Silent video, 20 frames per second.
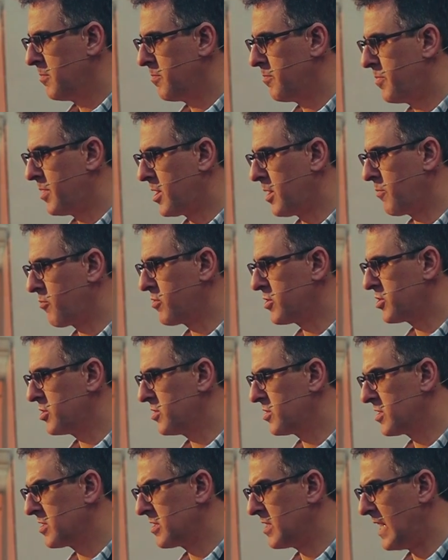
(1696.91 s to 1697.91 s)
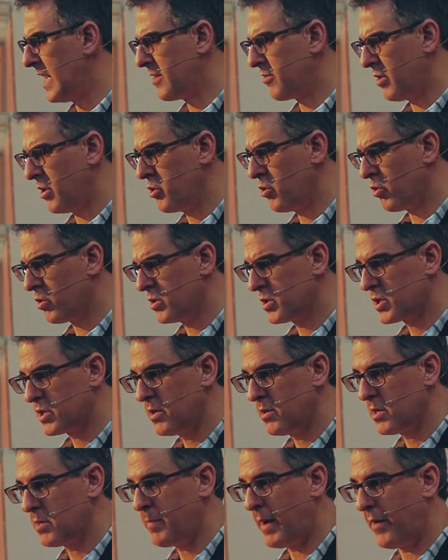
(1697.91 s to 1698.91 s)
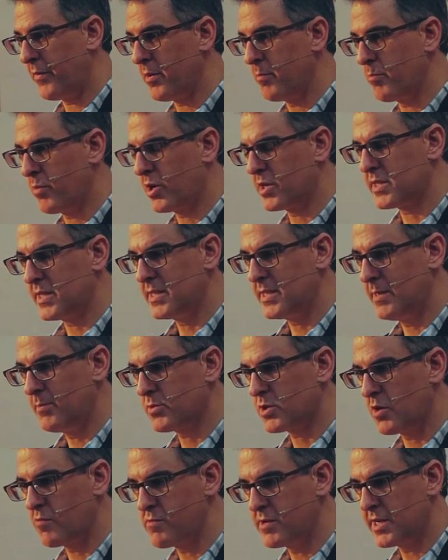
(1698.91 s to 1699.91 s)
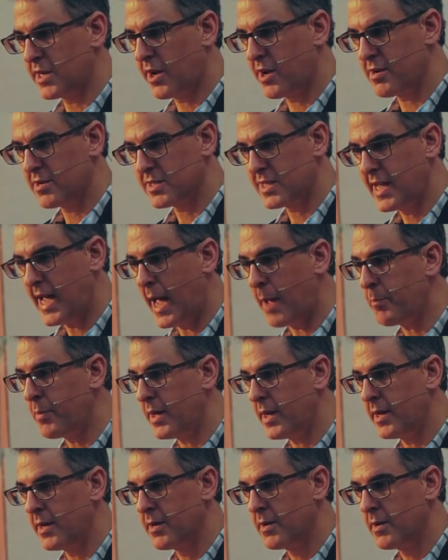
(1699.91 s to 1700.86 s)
become Christians as an adult, and you're concerned about them because they seem so ridiculously happy.